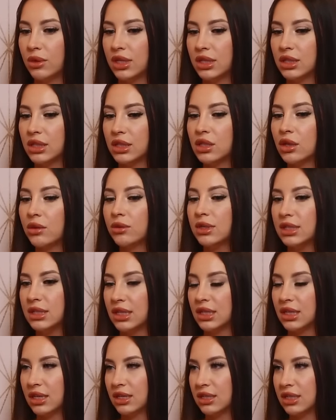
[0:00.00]
it's so
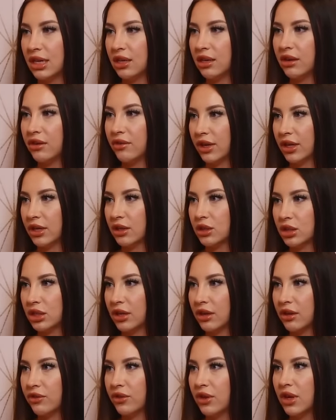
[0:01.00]
easy to get taken advantage
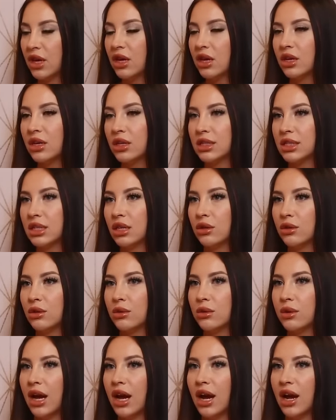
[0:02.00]
of. Mm-hmm.
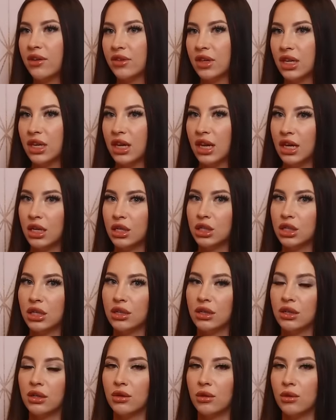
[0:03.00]
So having an
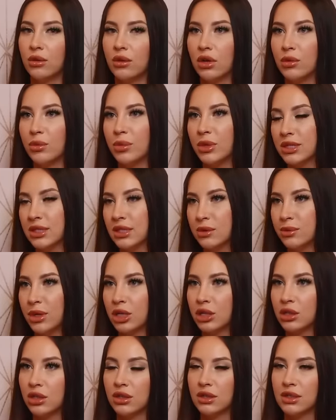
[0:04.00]
agent or a business
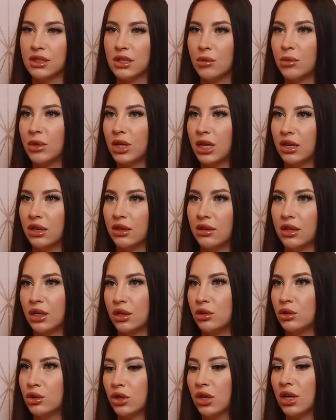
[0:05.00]
manager, somebody that
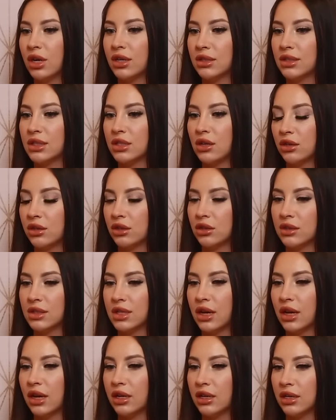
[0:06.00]
you trust on your
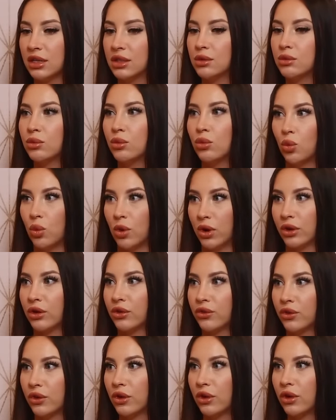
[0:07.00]
side is
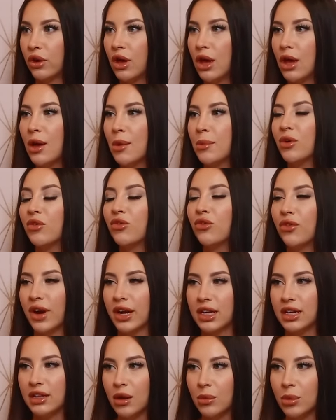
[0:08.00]
wonderful, but
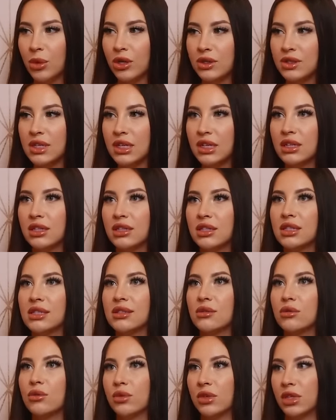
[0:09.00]
finding that person
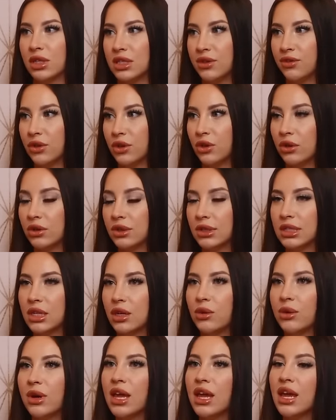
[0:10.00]
is really difficult.
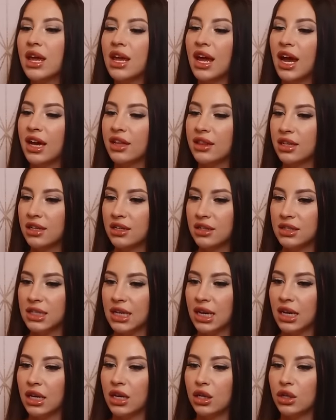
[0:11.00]
So yeah. at the end of the
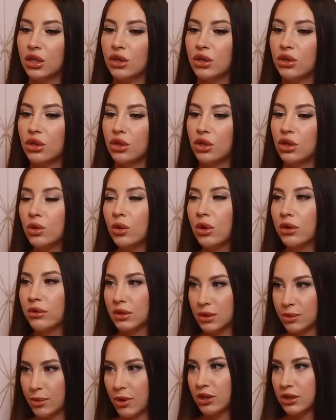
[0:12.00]
day, you are
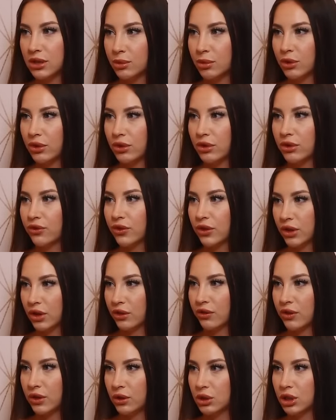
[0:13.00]
responsible for
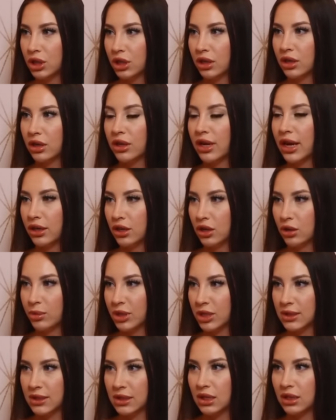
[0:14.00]
your future and your
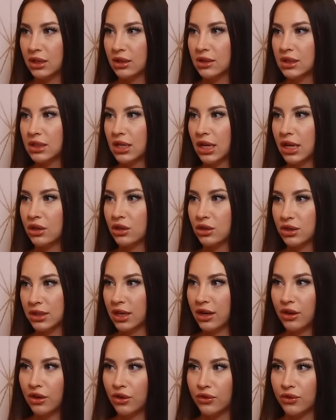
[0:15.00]
business and
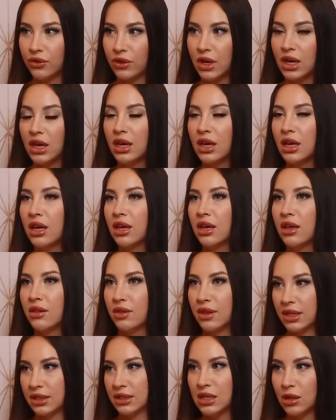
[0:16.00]
yourself
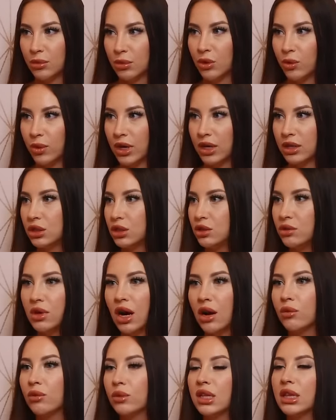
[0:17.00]
that's number one. Do
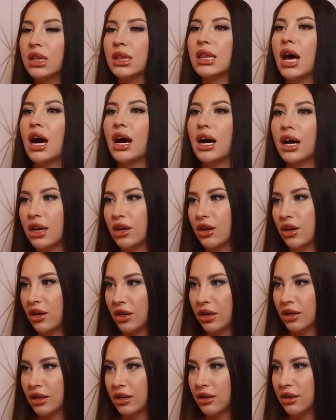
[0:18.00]
not rely
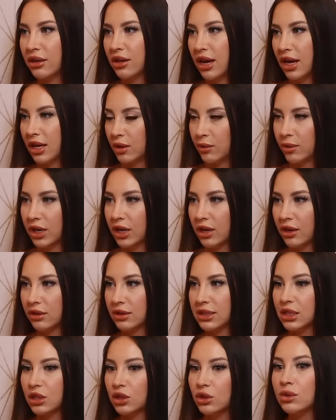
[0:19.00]
on anyone
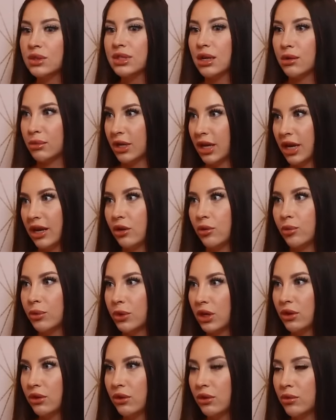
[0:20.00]
else. Use them to help
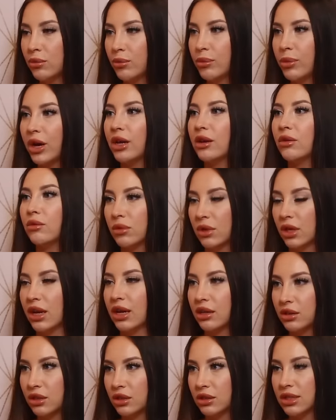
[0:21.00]
you, but
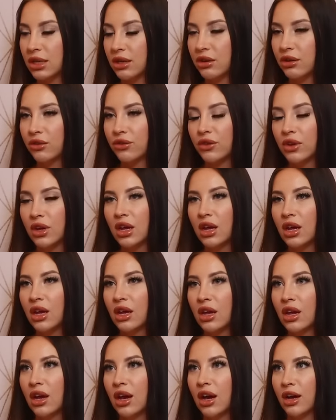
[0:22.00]
rely on yourself. Mm-hmm.
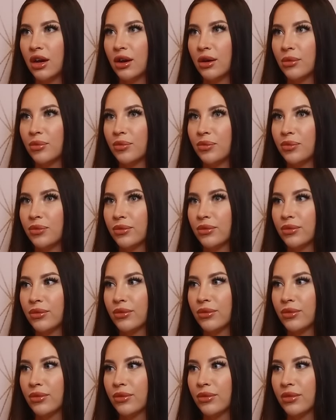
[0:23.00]
Um, can't trust
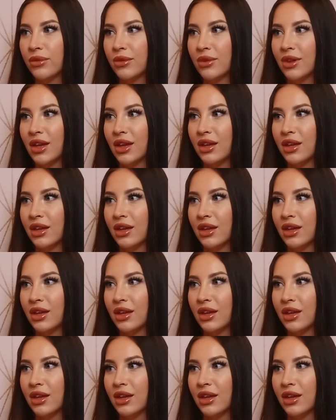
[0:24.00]
anybody.